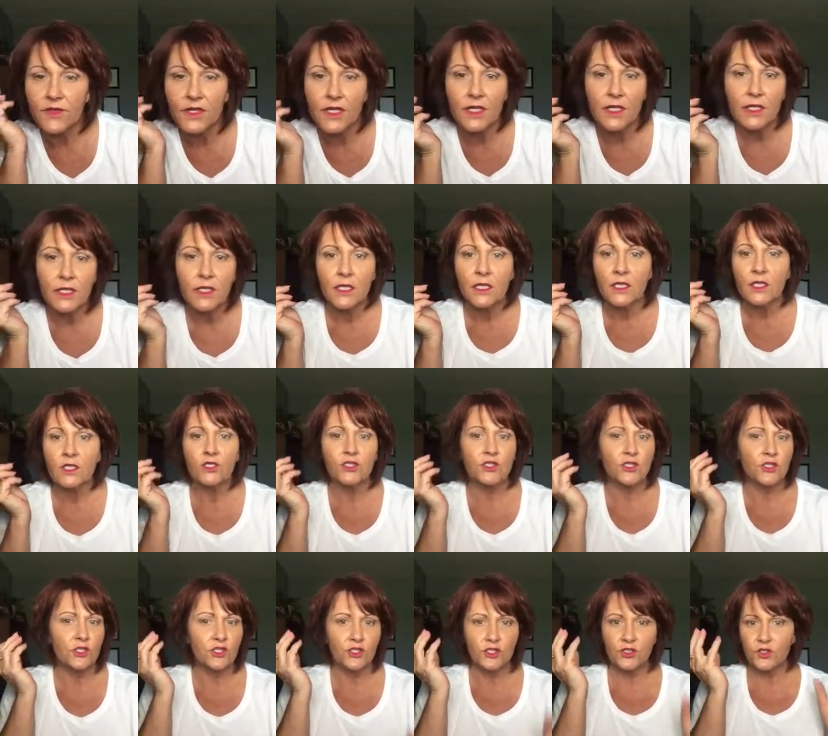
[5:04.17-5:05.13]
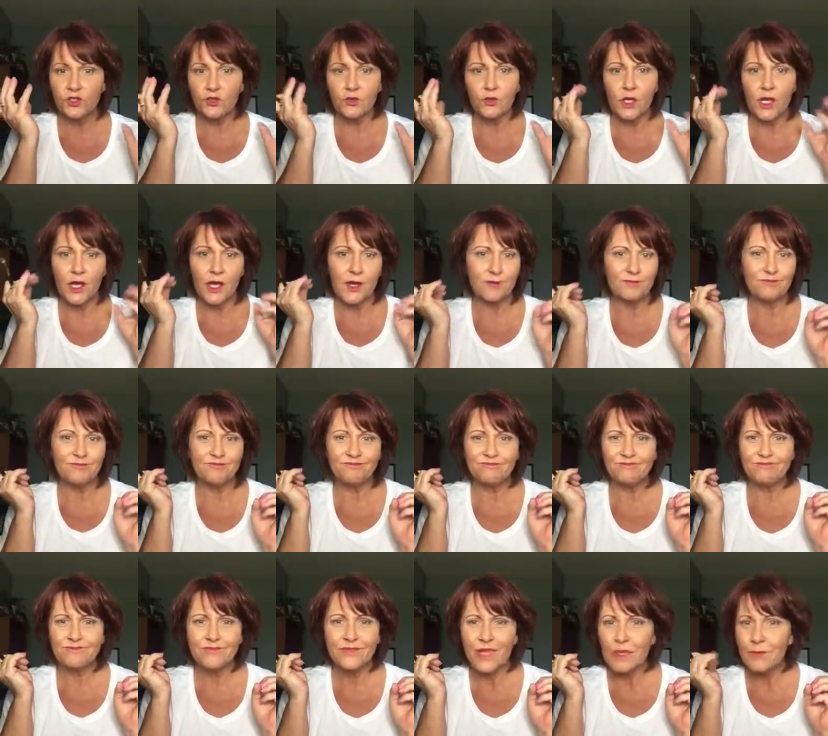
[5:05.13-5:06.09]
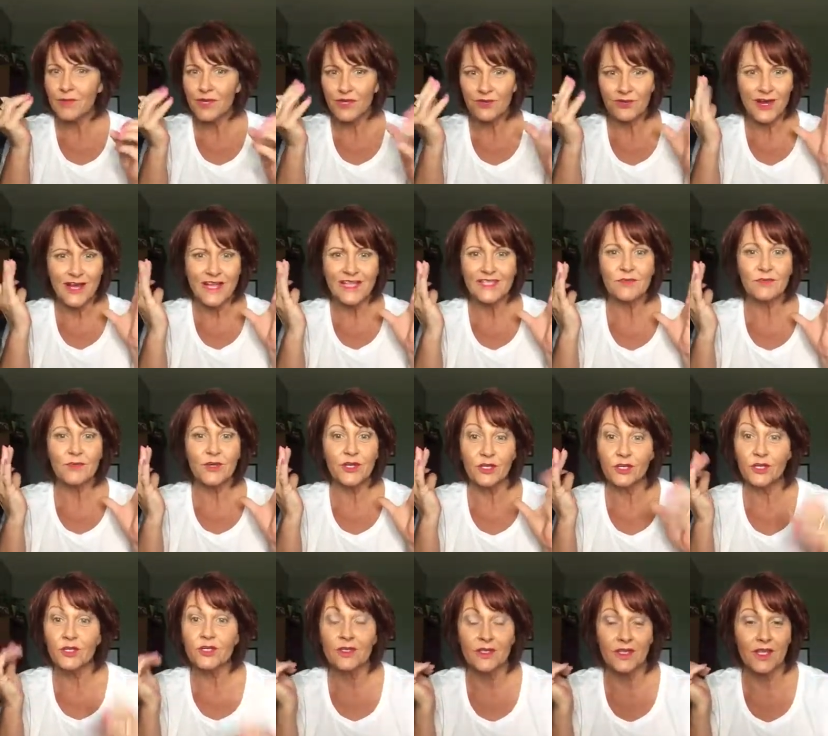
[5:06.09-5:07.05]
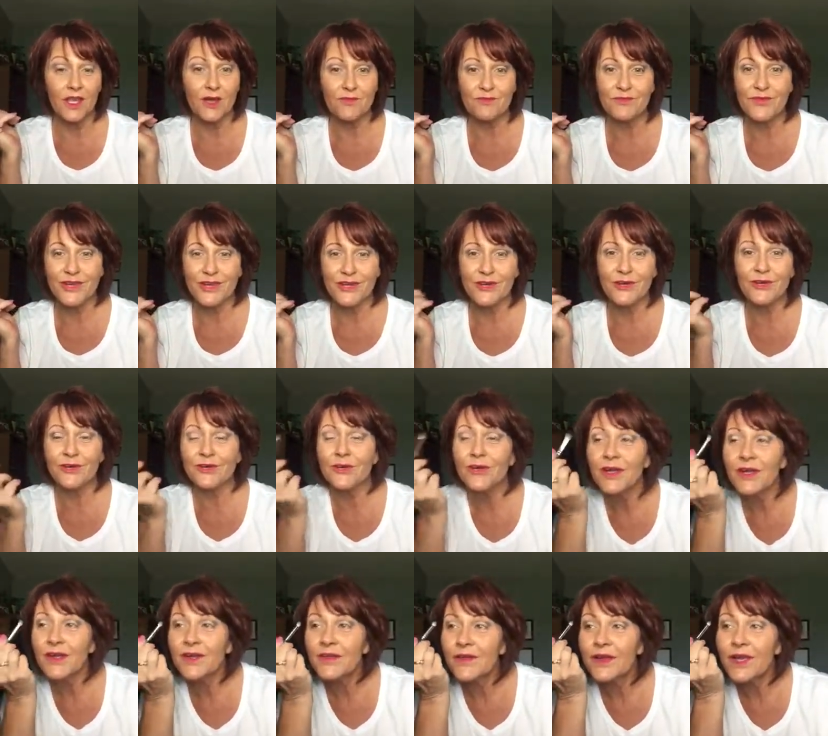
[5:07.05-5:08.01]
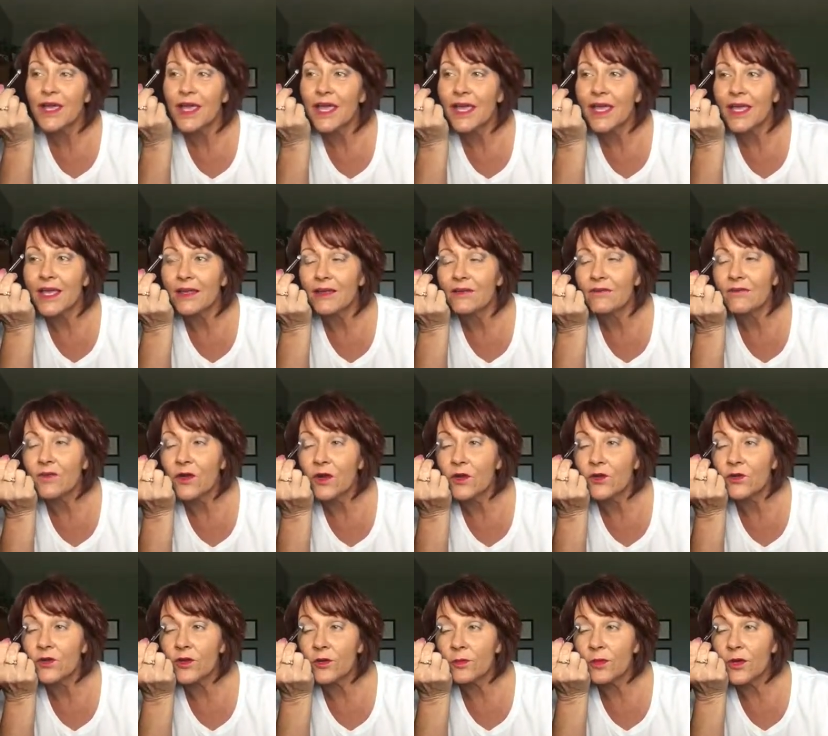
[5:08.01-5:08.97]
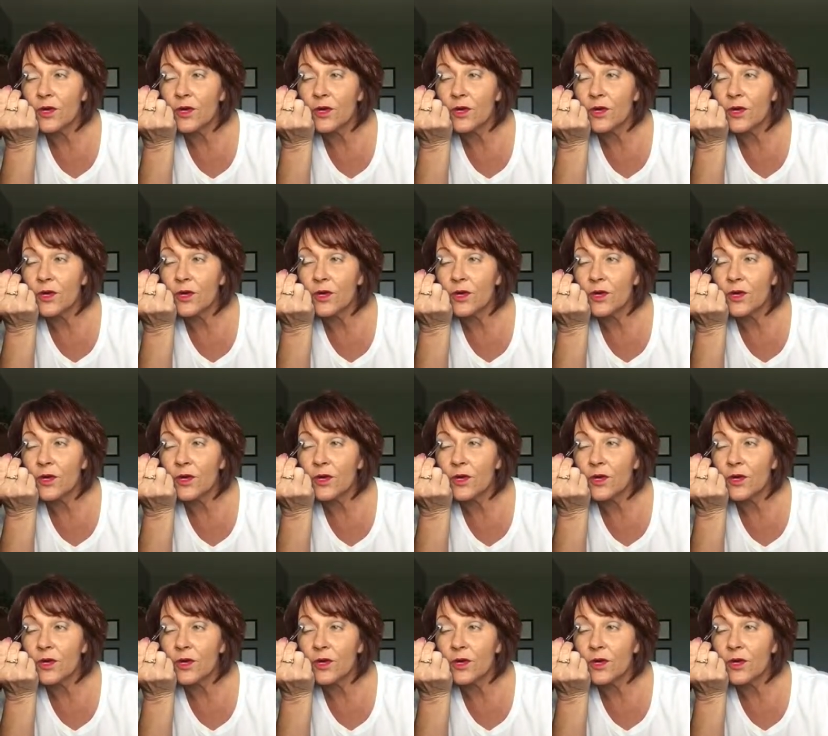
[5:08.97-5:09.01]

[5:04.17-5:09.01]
V just to make your eyes appear a lot bigger and farther